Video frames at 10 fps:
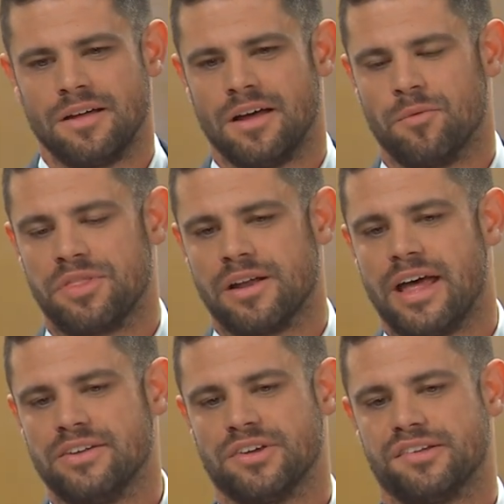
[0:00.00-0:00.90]
Uh, with
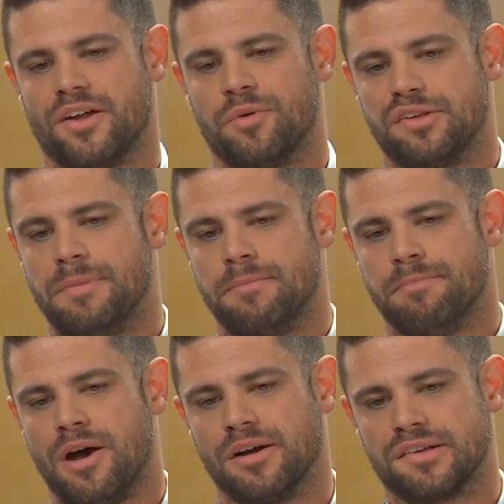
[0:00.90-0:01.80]
Elijah, it's always
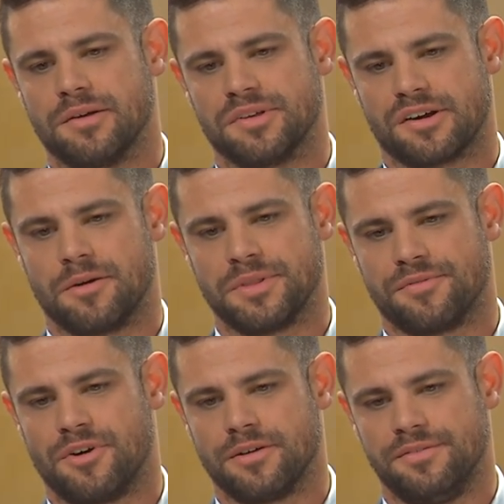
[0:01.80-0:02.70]
been bugs. There was a Kermit
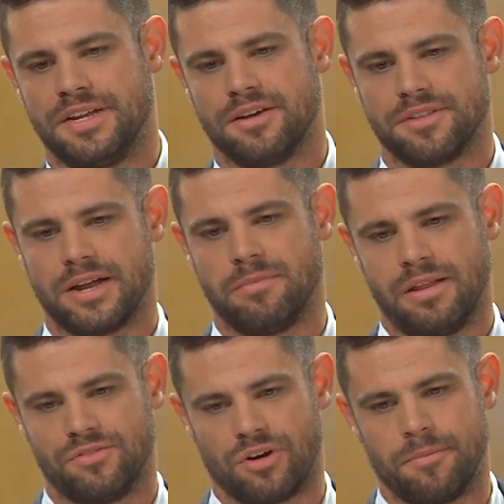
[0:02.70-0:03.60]
the Frog video that I
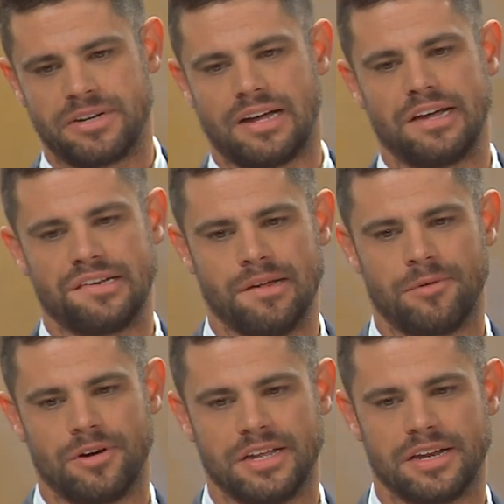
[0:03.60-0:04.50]
believe traumatized
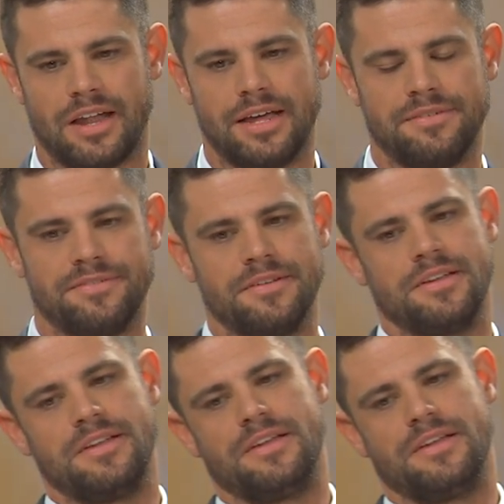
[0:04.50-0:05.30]
him early in life.